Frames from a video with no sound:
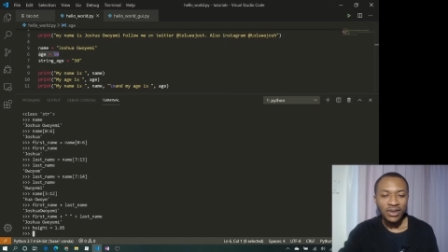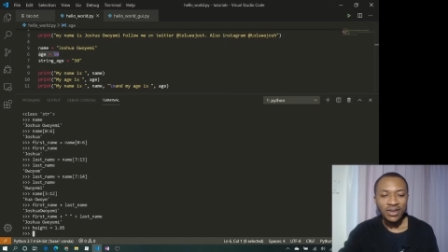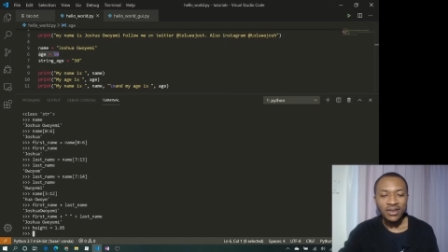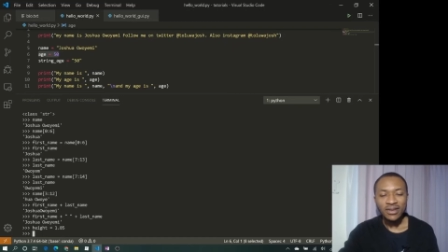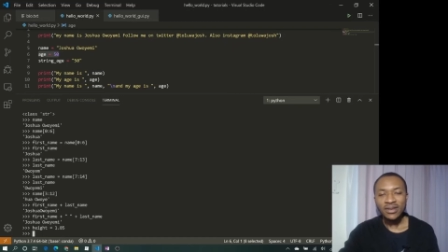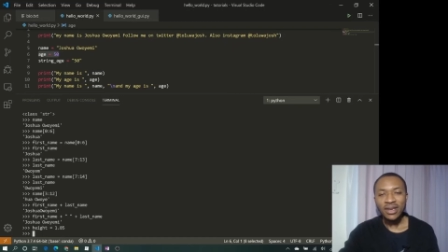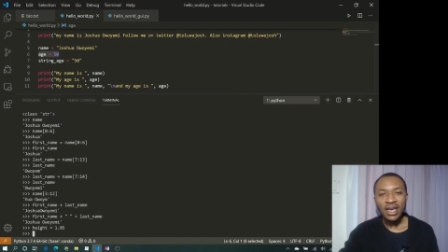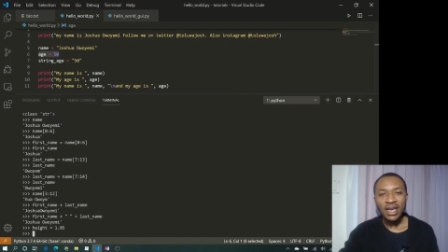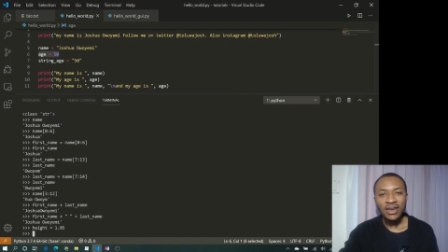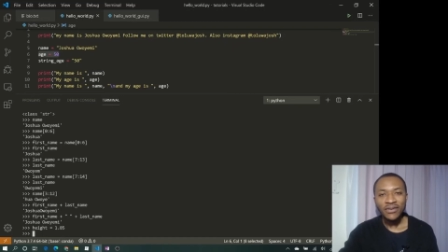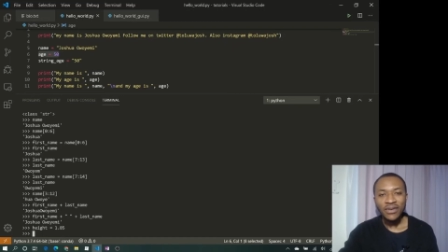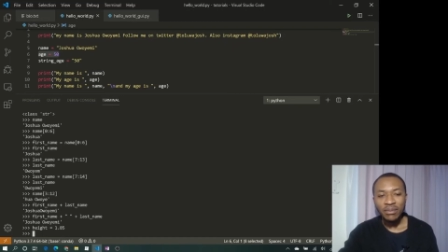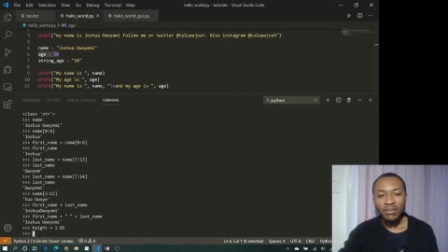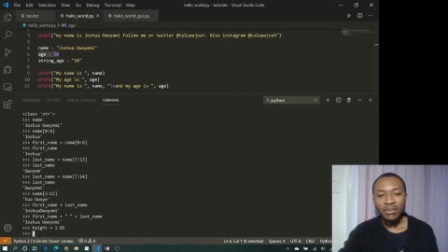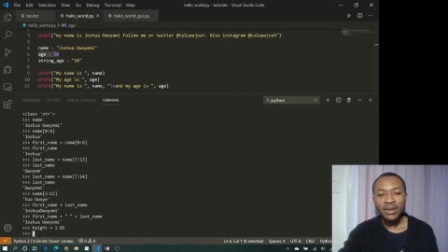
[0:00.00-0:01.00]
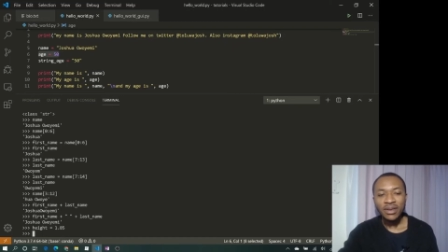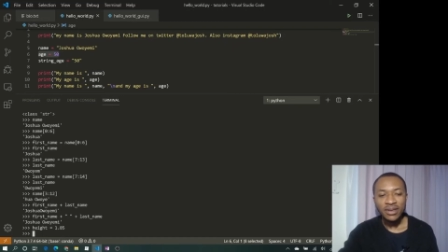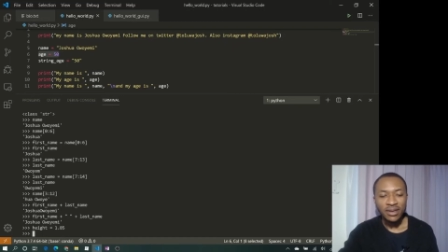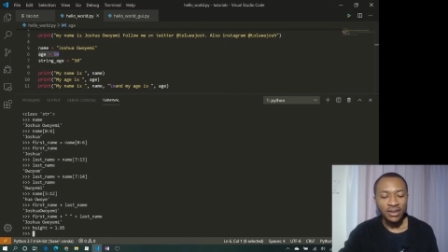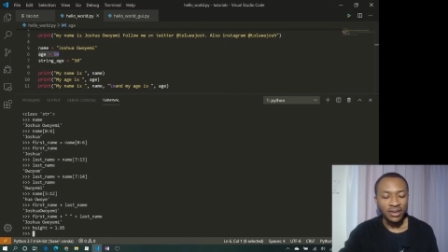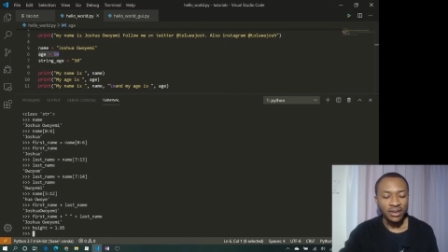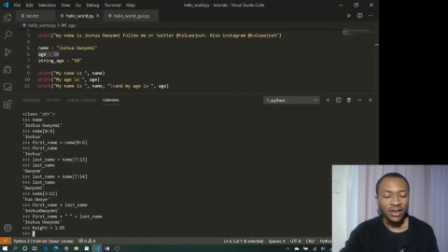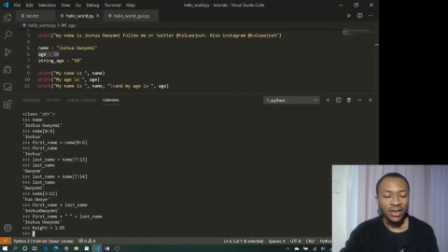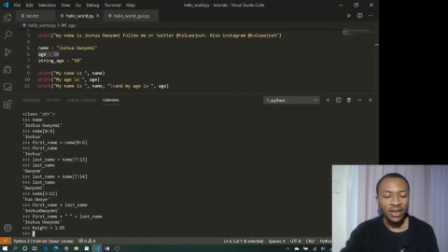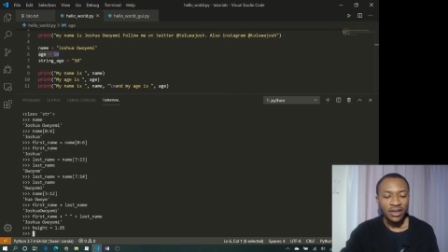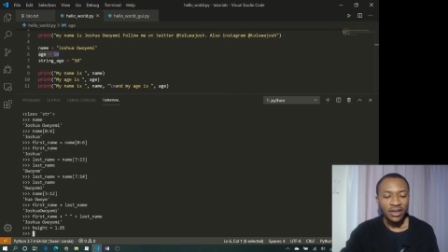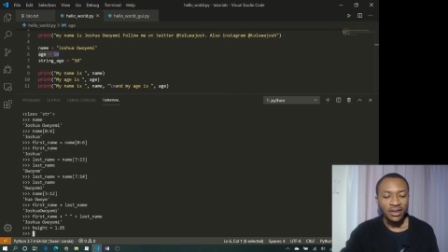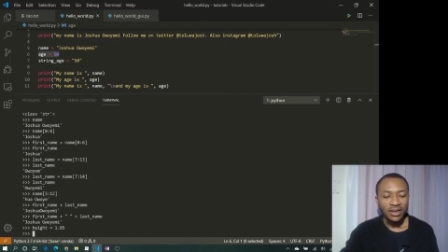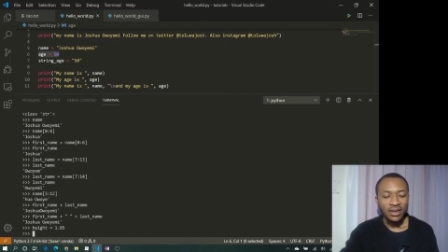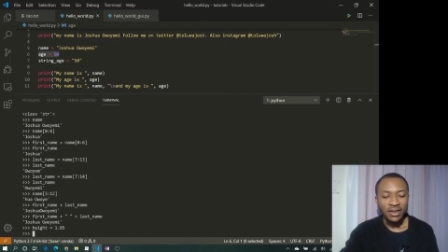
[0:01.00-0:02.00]
it's kind of implicit.
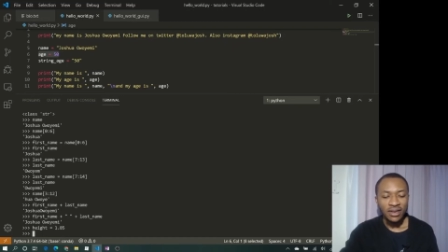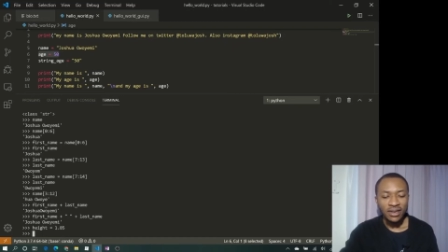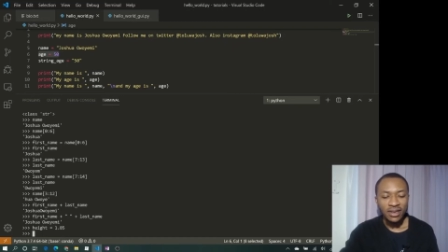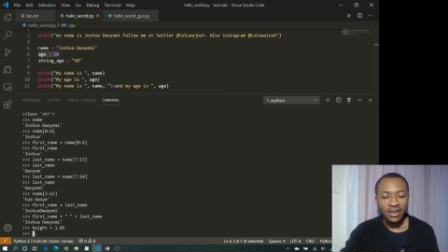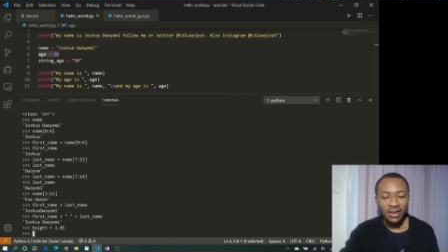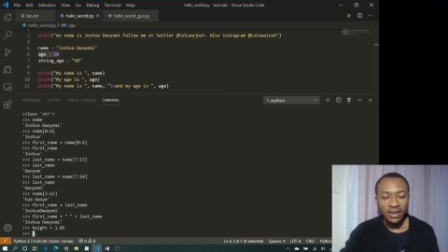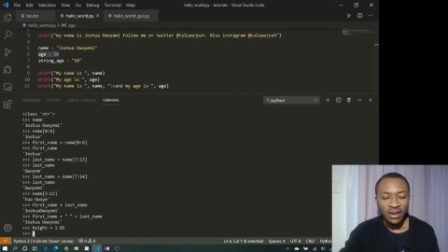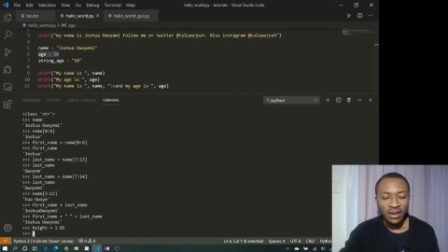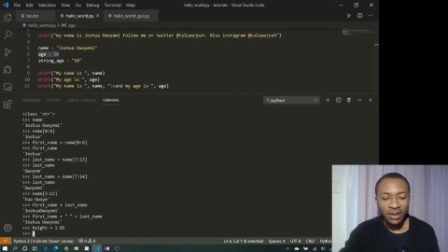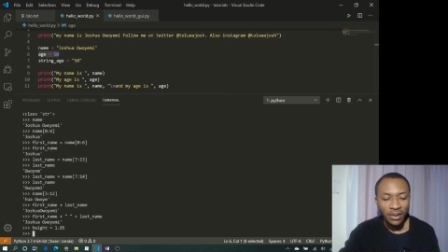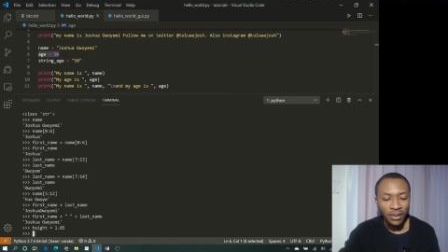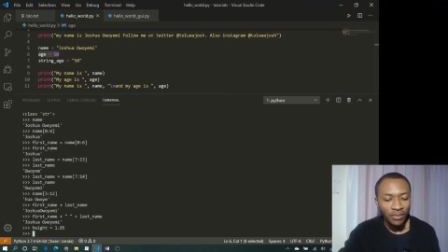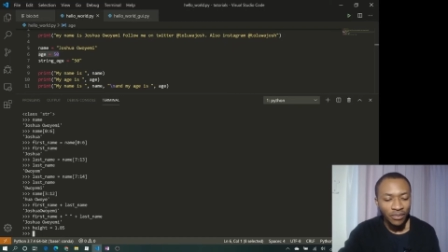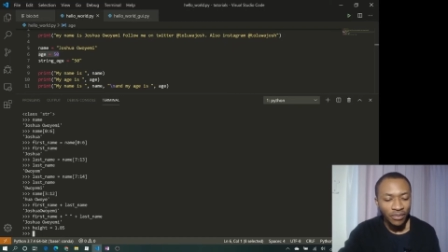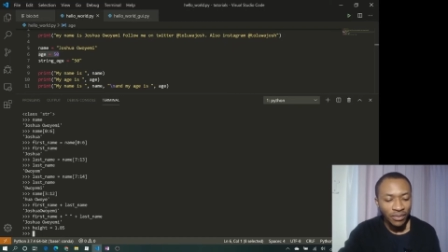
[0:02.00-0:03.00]
The